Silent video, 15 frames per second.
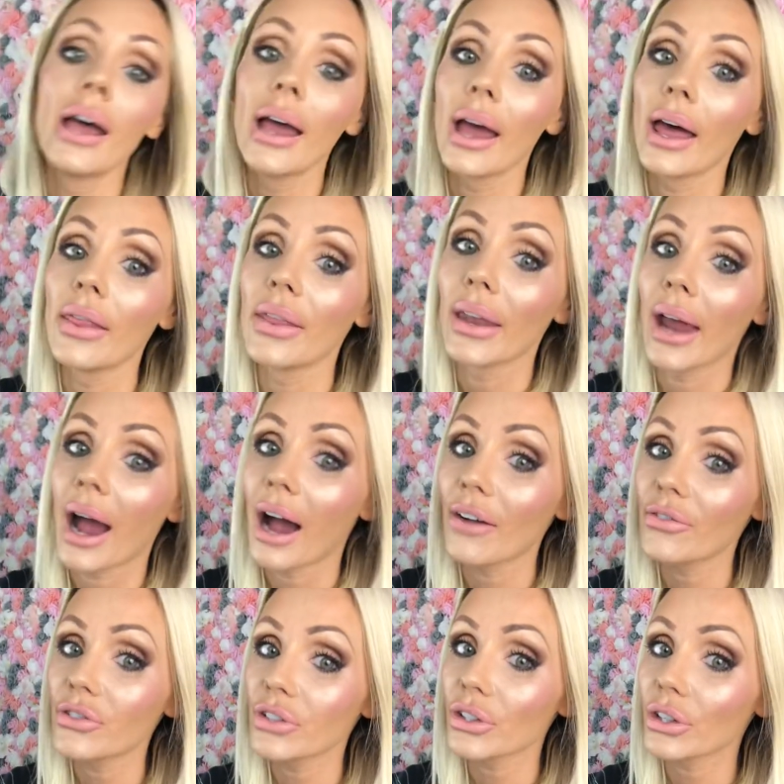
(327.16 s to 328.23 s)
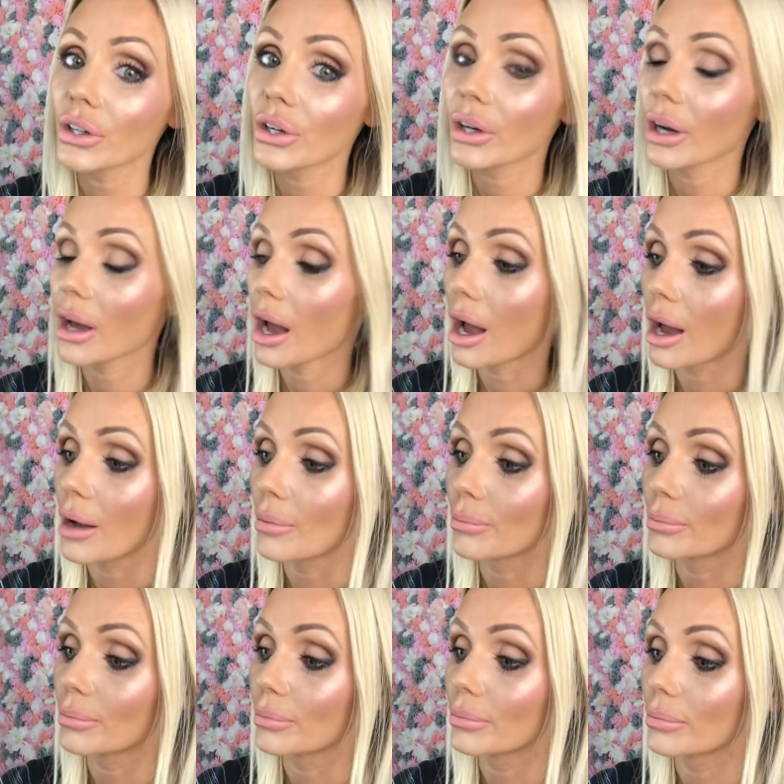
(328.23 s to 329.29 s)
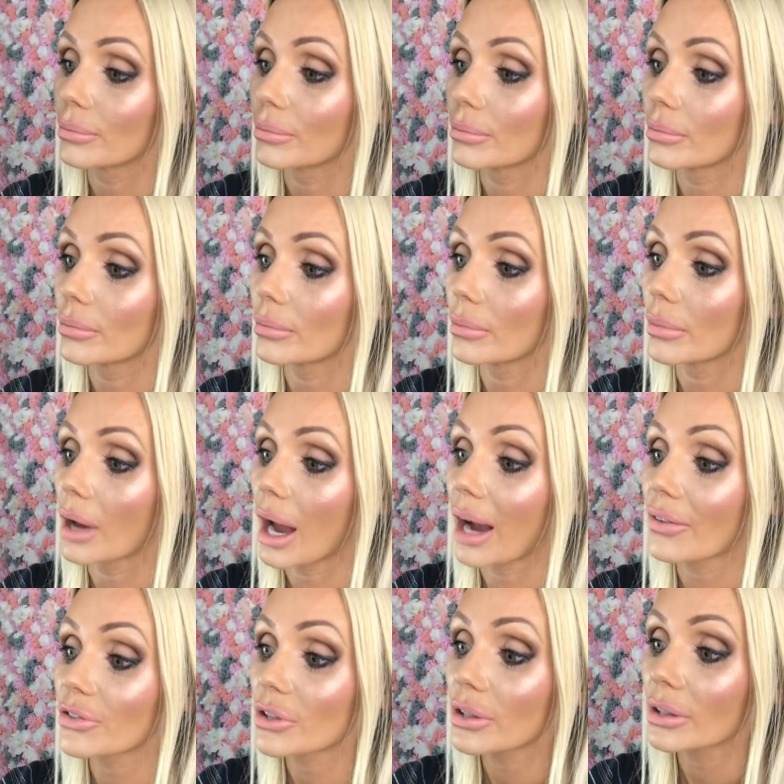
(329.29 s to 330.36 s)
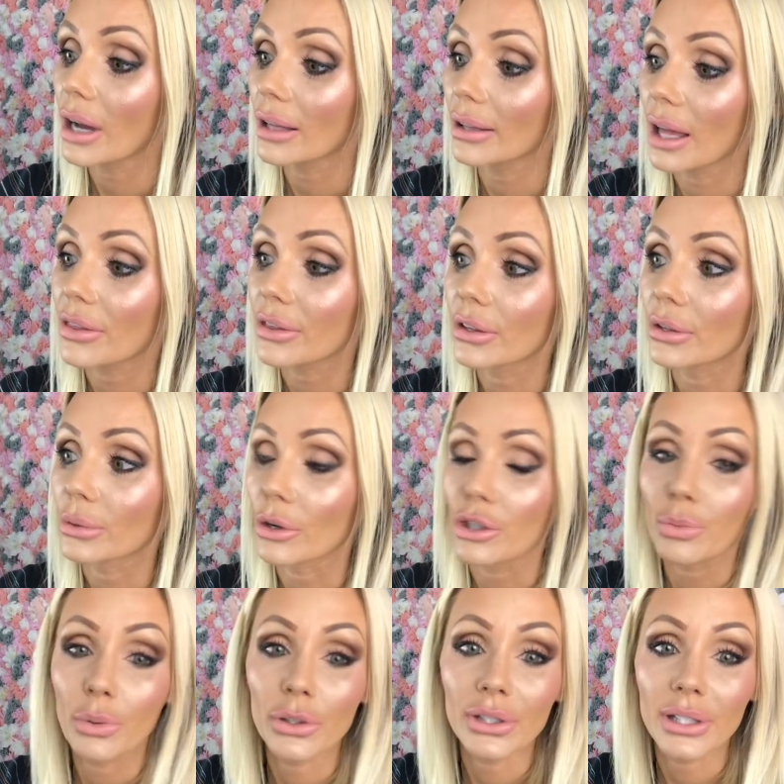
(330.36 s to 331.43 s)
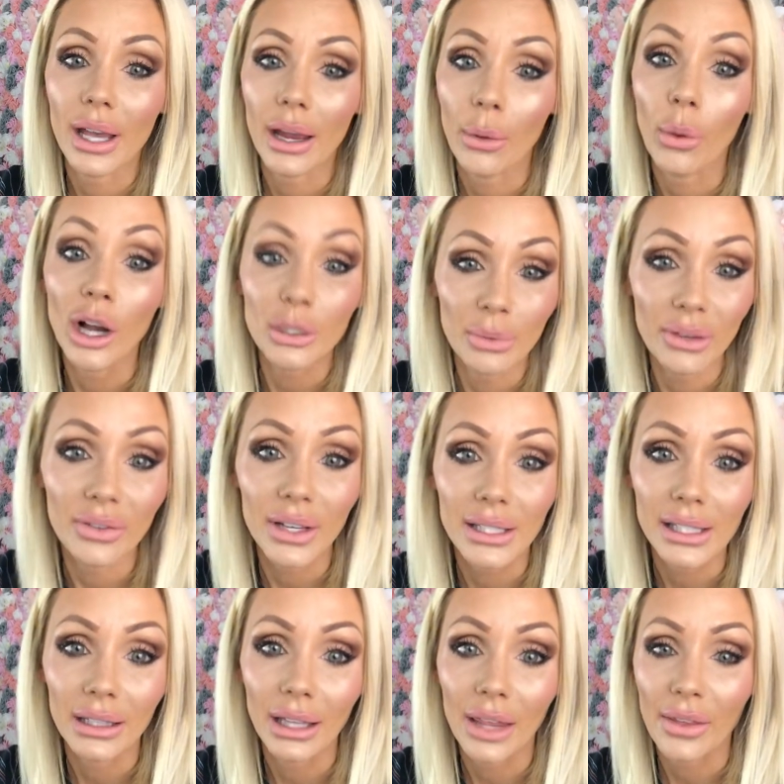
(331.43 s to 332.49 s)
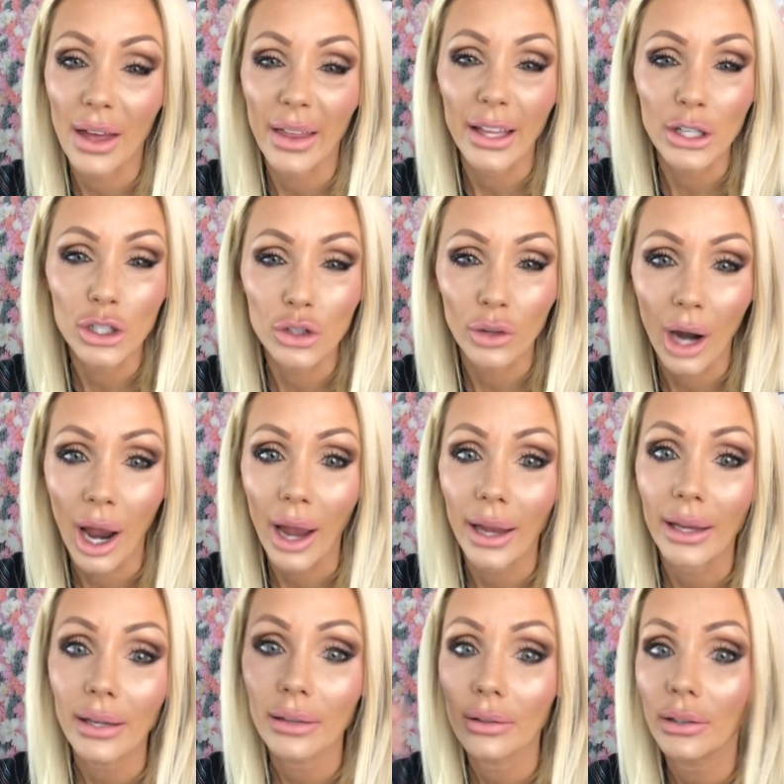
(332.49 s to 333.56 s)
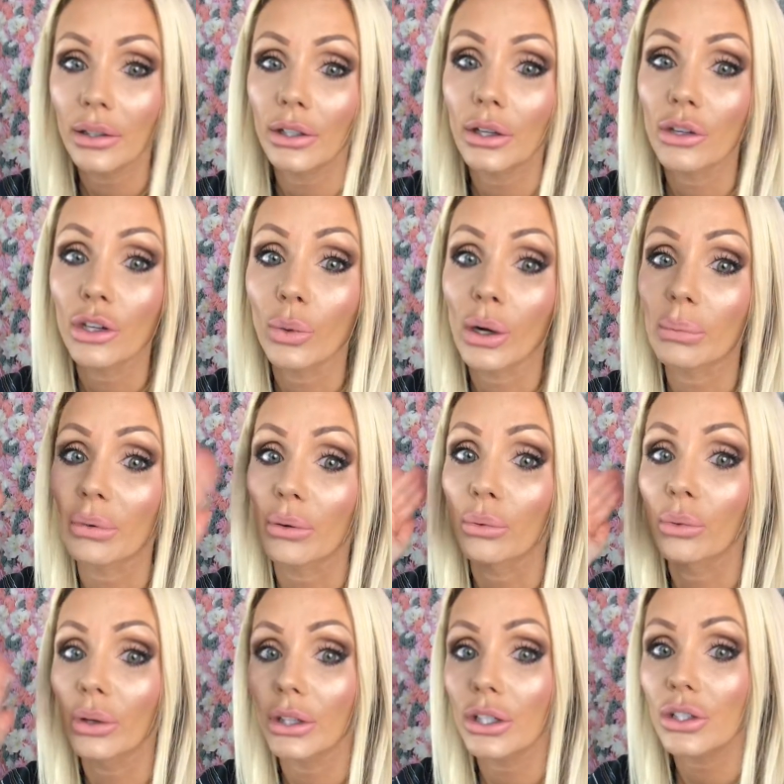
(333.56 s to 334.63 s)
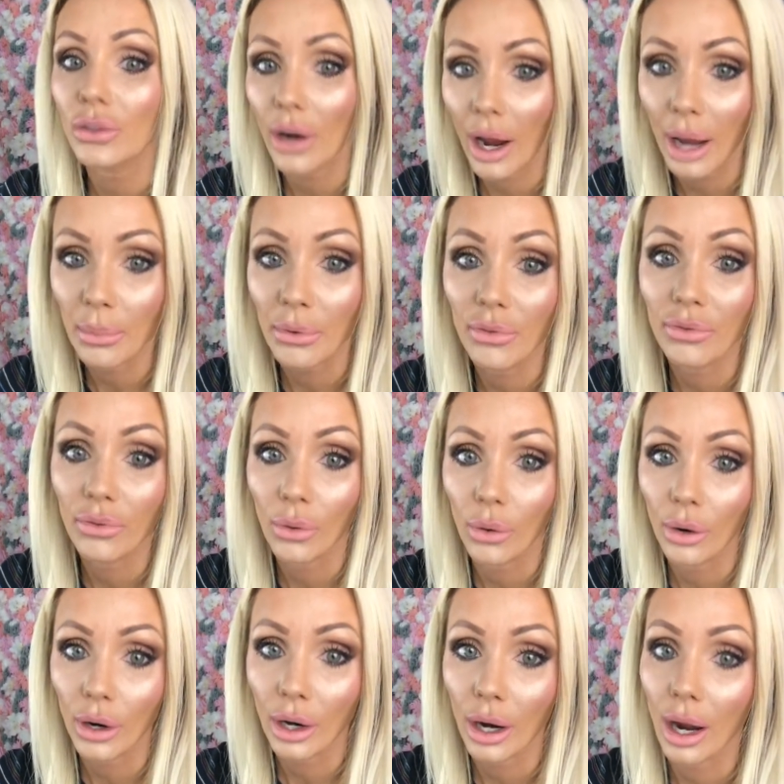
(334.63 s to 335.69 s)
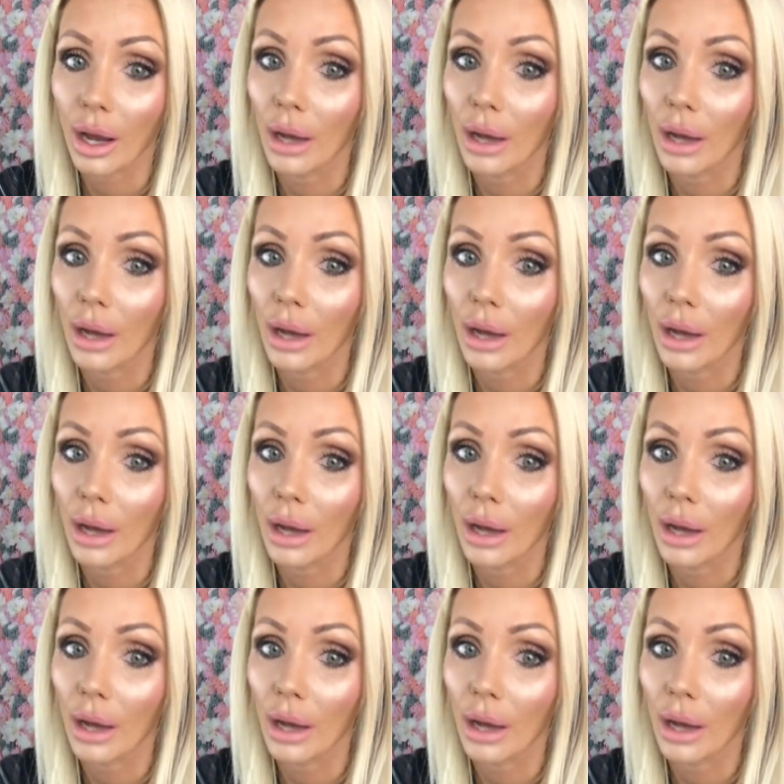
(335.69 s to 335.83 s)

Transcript: And then after I let the La Roche Posay, I wash my face and let that like dry. You know, you want to be really dry before